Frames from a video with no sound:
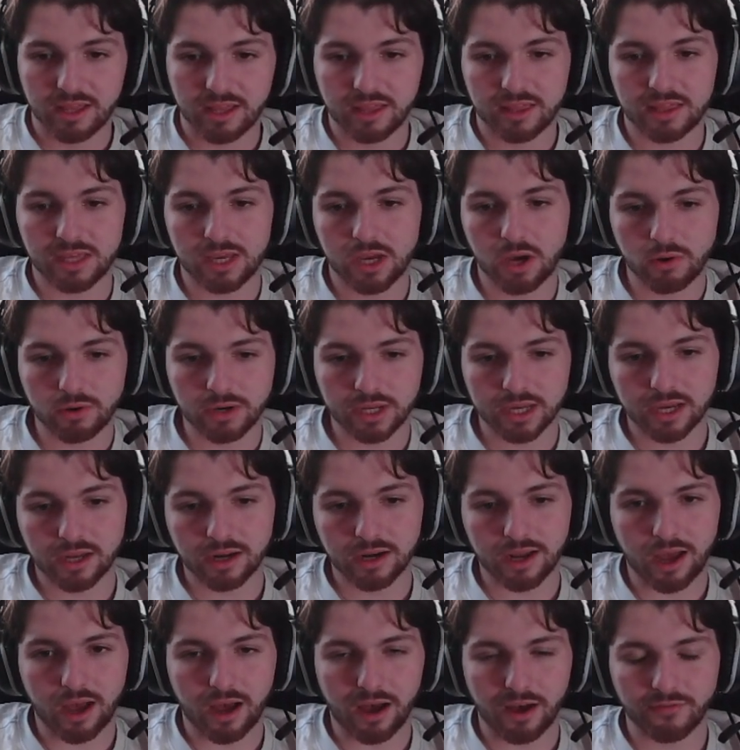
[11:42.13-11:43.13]
The only kind
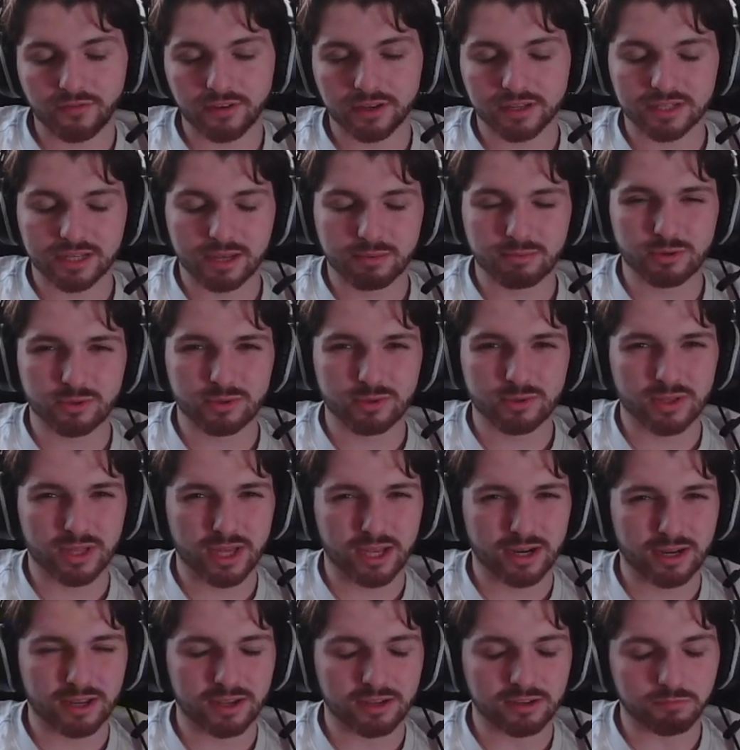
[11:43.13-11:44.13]
of half exception to
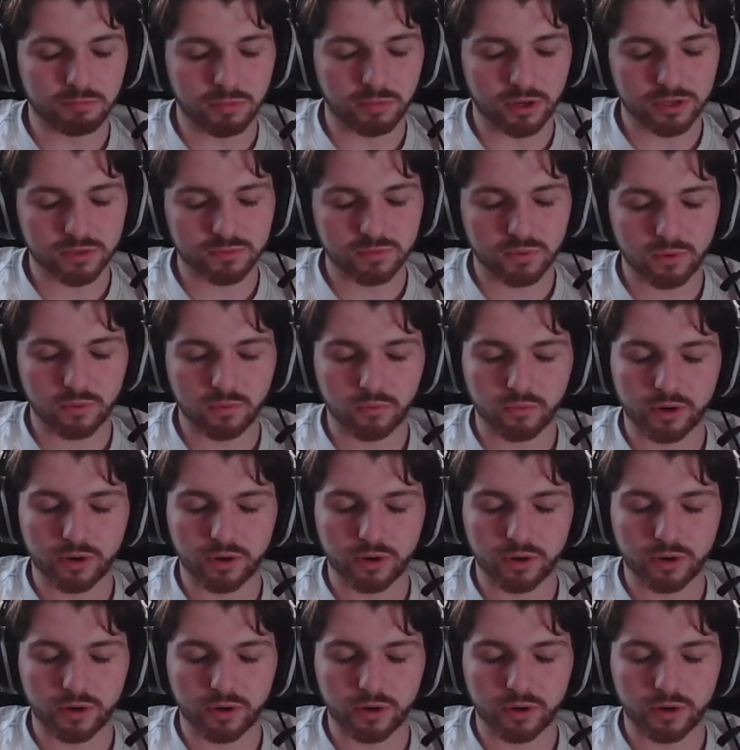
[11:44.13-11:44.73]
that is Buzzwole,